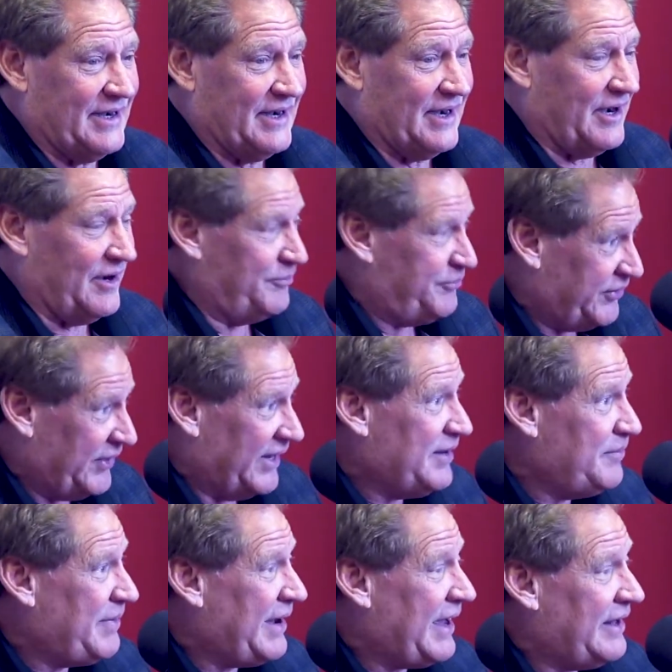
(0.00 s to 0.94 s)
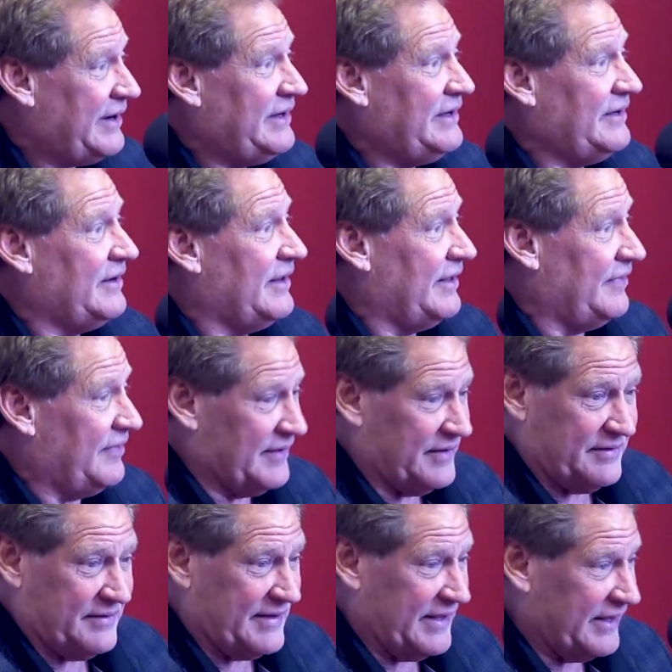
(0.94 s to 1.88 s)
I'll pray about it. And
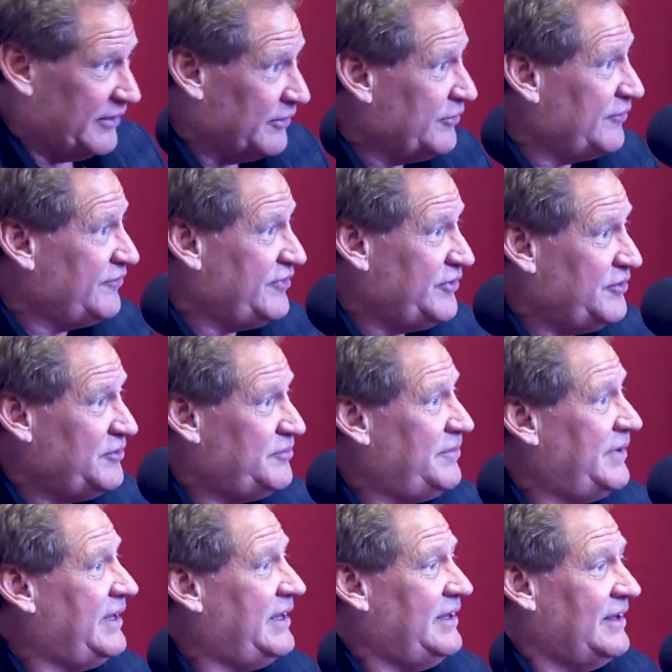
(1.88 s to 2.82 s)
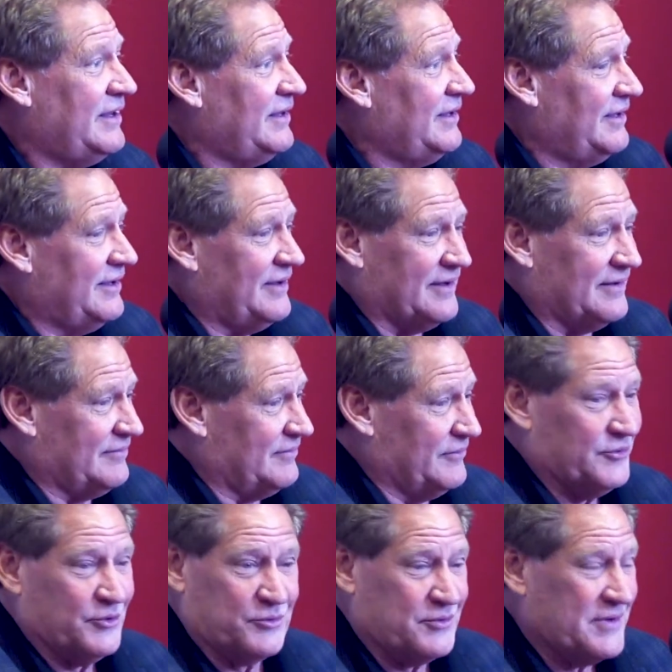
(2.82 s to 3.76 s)
then they interviewed me and
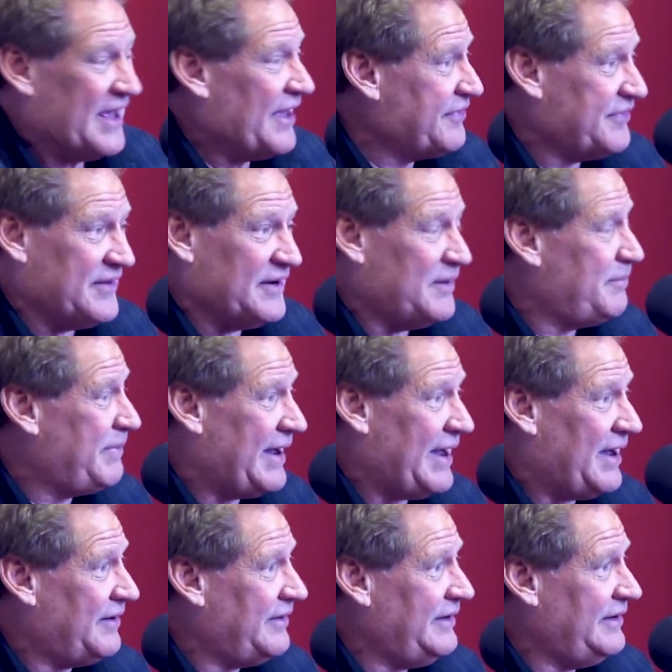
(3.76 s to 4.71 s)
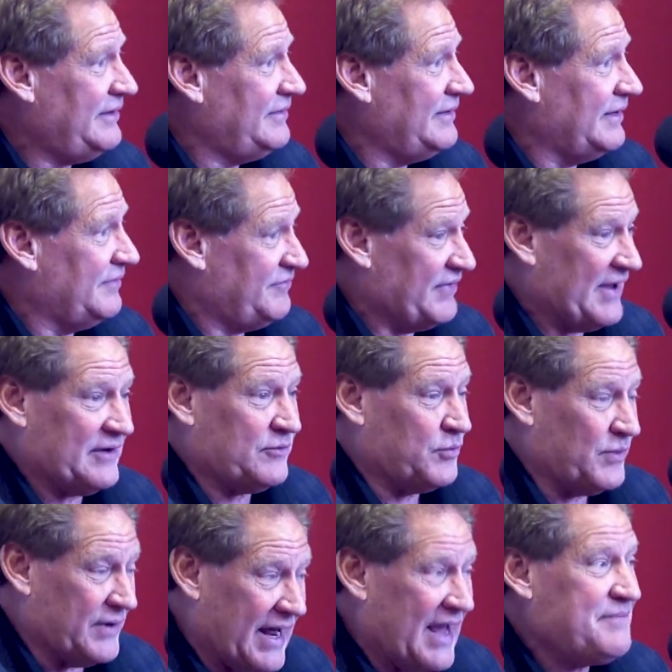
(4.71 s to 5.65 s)
knew nothing about it. In
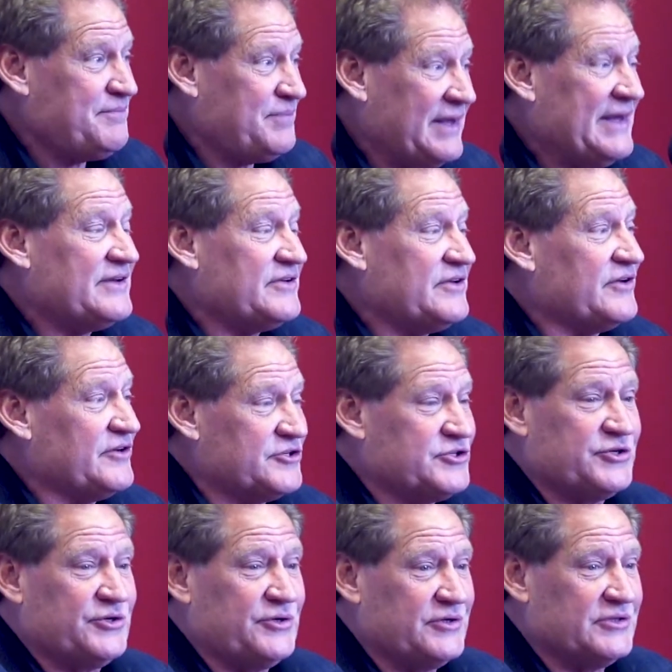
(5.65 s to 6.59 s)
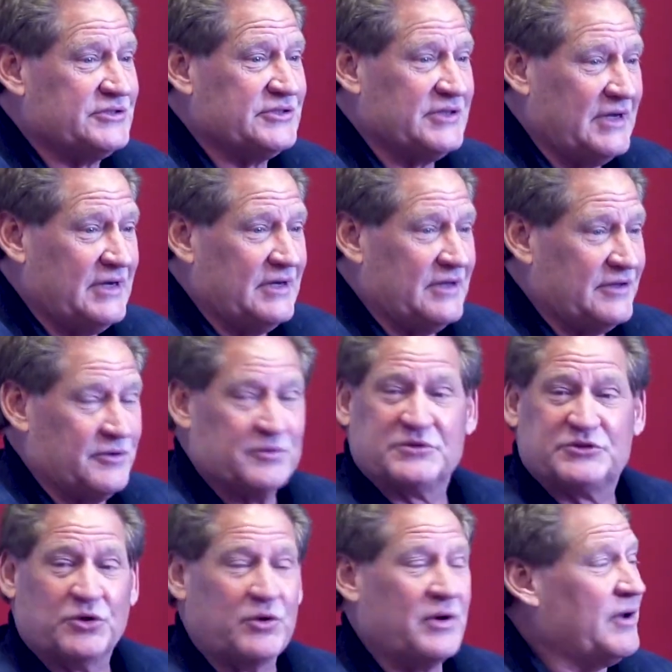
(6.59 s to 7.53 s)
fact, when I planted a church, there
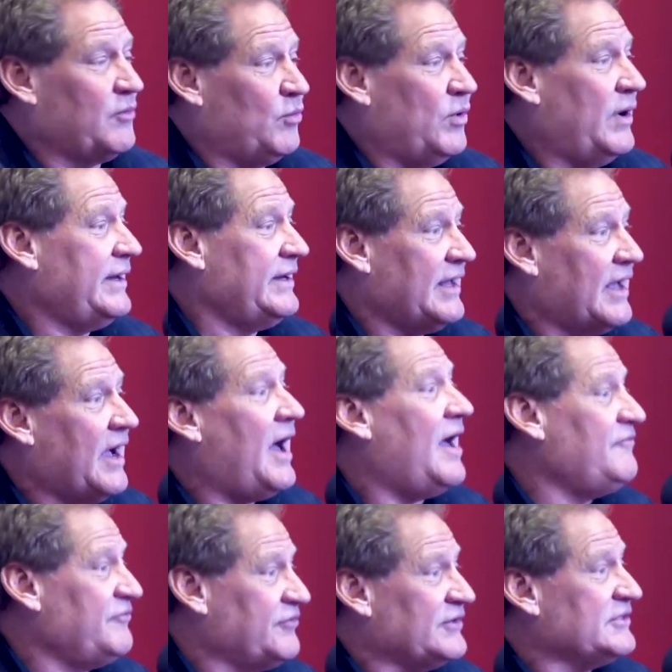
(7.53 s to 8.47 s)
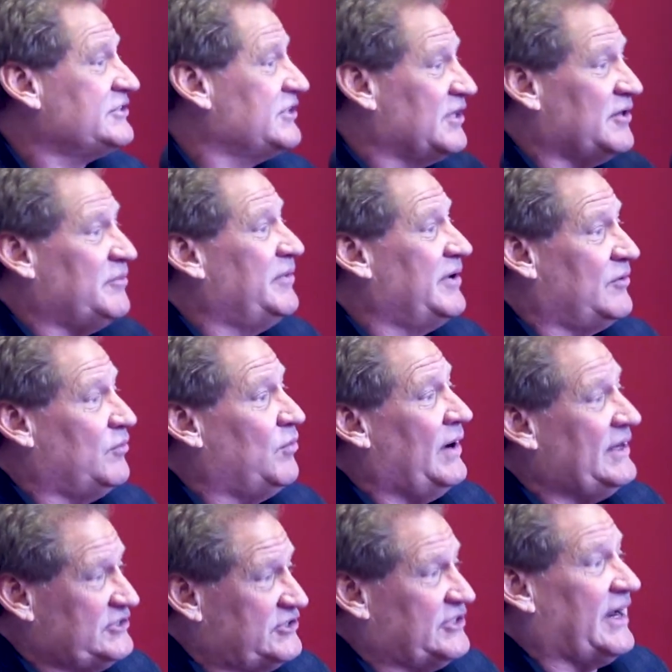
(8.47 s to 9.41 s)
was only one conference in the
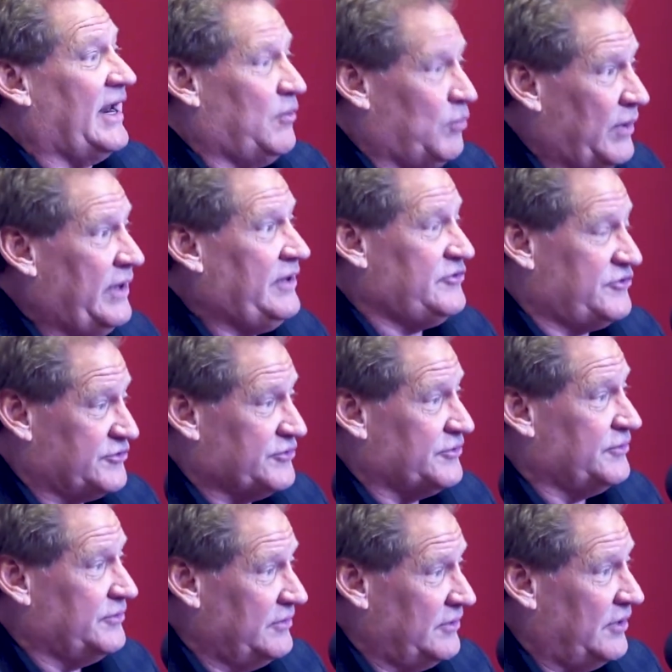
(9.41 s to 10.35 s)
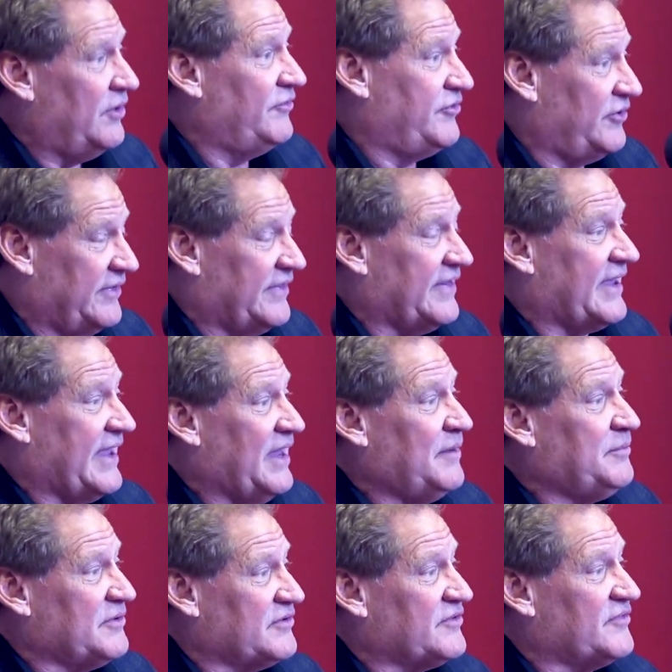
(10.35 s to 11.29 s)
Midwest that I went to over on the
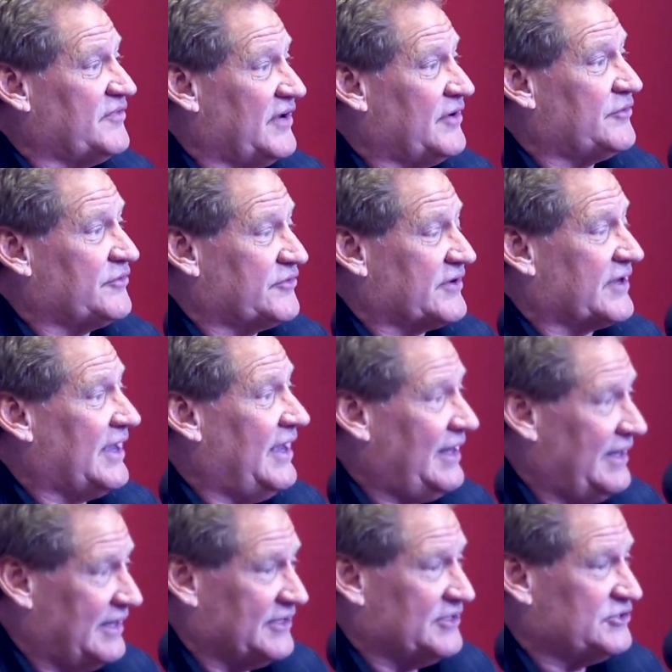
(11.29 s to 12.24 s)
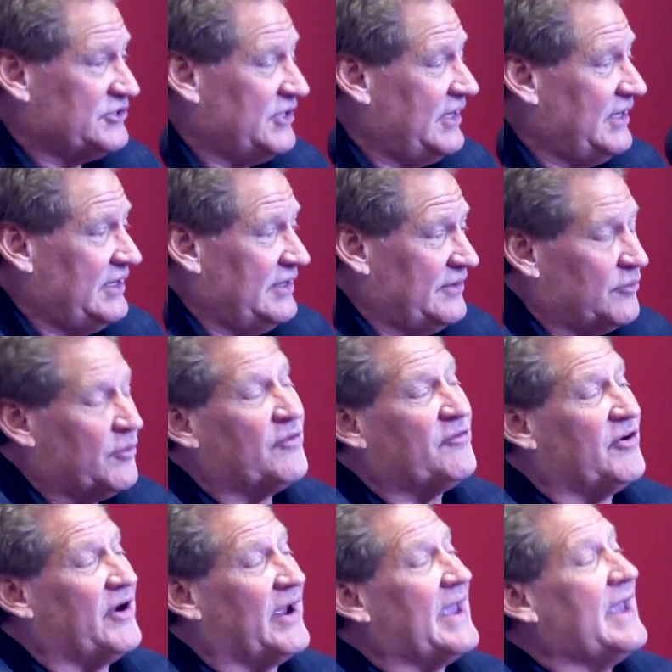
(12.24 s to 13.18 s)
campus of Anderson College. There were
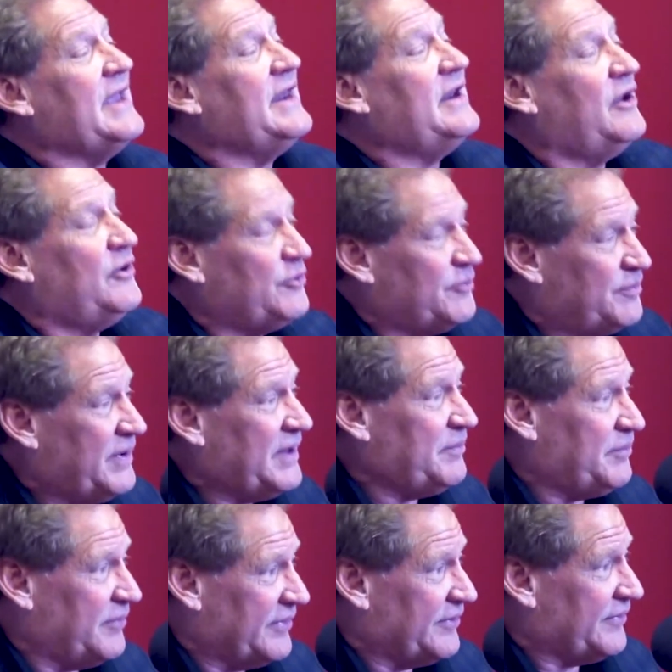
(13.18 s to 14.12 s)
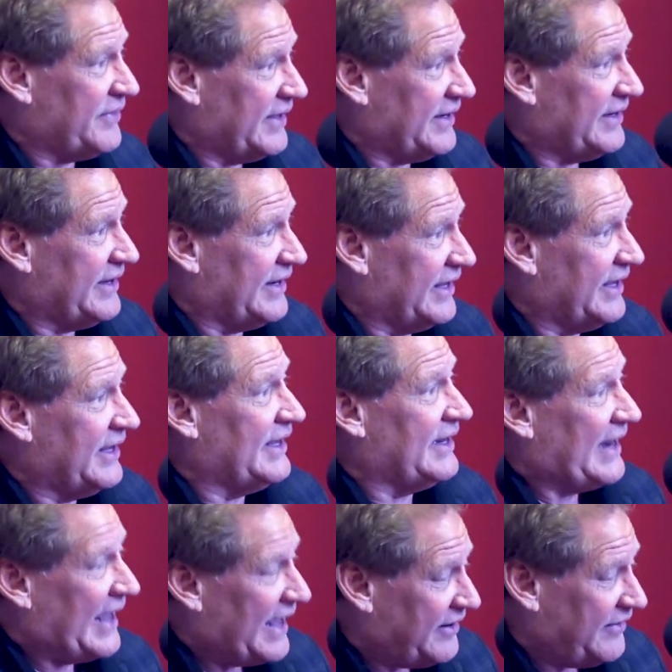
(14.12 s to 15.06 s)
over 800 people there that day.
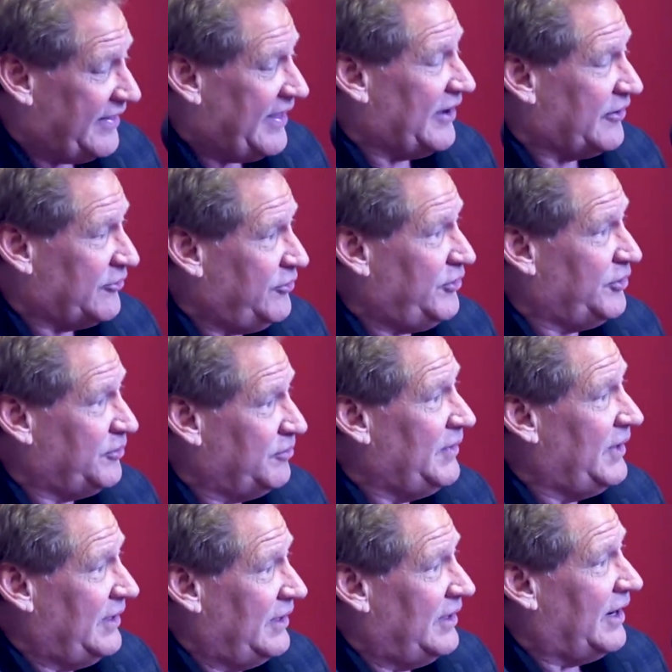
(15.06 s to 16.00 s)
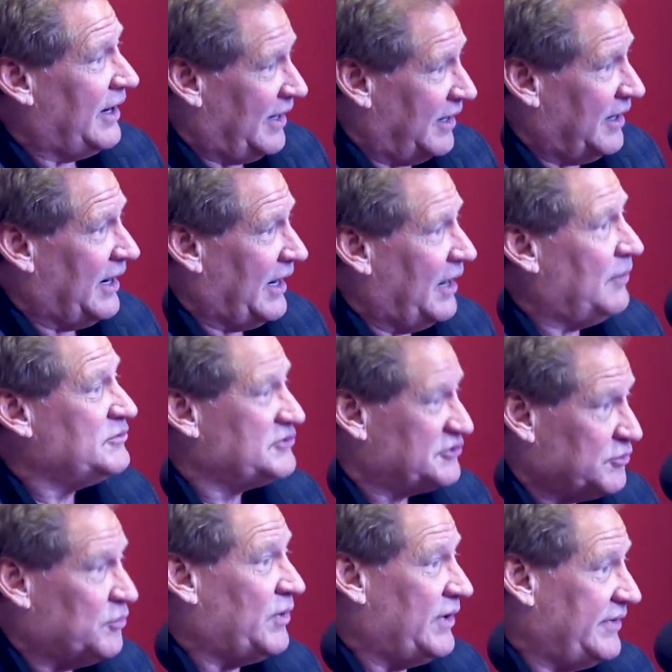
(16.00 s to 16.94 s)
And out of that group, I, I
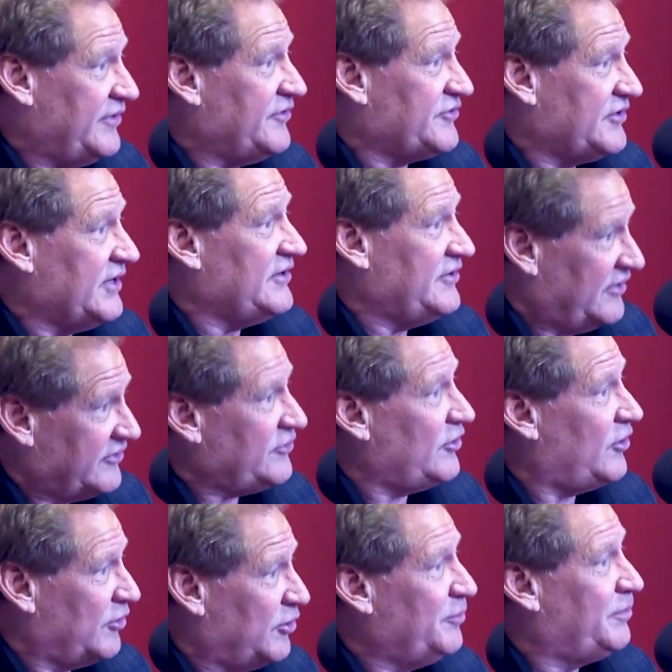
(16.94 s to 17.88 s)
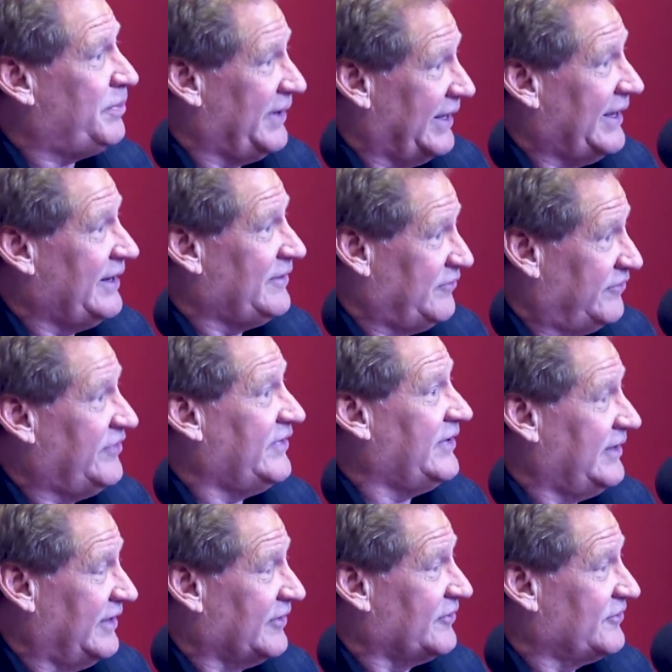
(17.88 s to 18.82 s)
was the one that said, yes, I'll go plant in
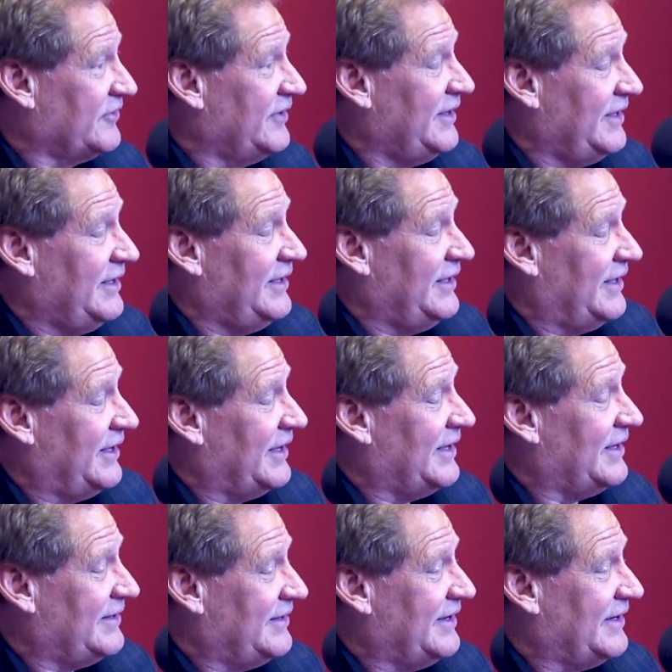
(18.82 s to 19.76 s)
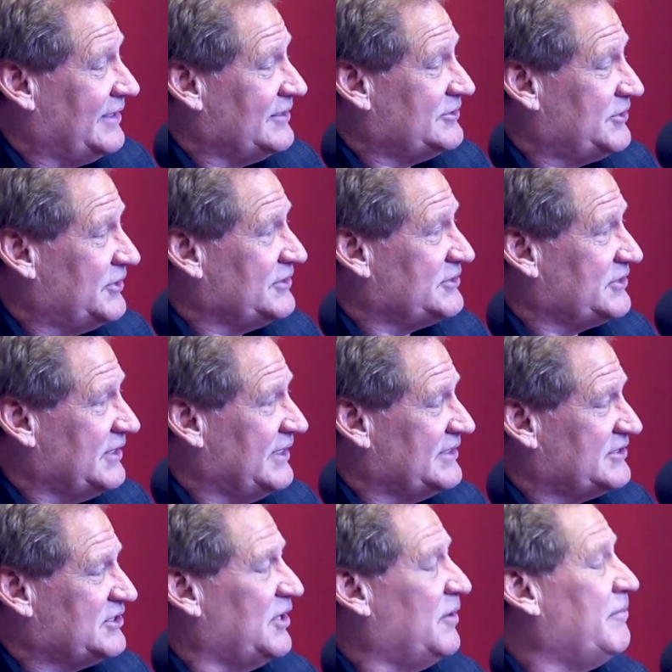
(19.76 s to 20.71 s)
Phoenix. Wow. And uh, so it's,
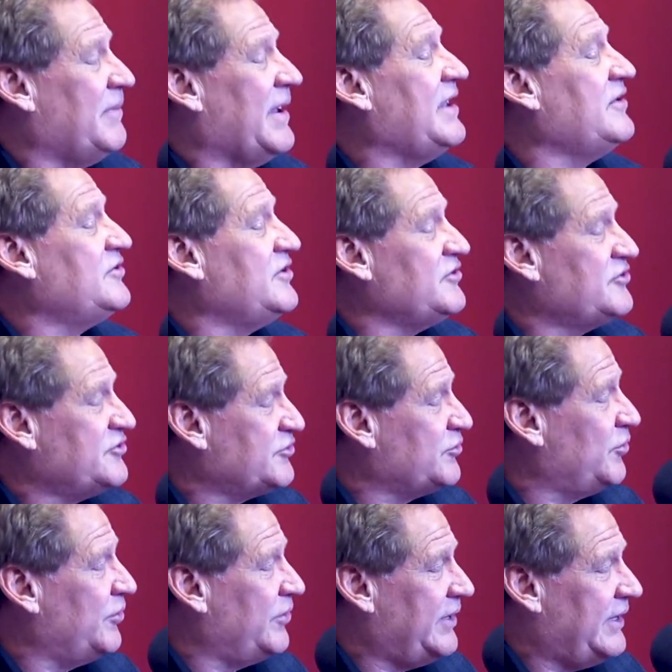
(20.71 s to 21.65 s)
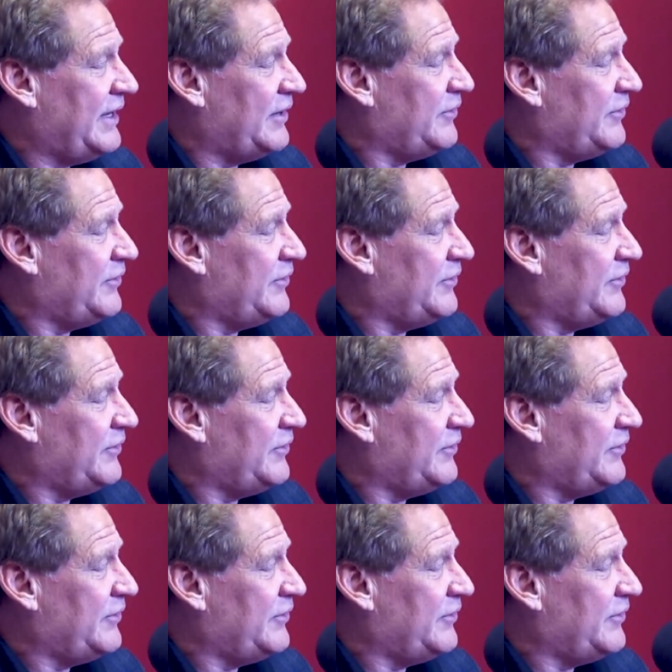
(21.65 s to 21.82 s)
it's an amazing story.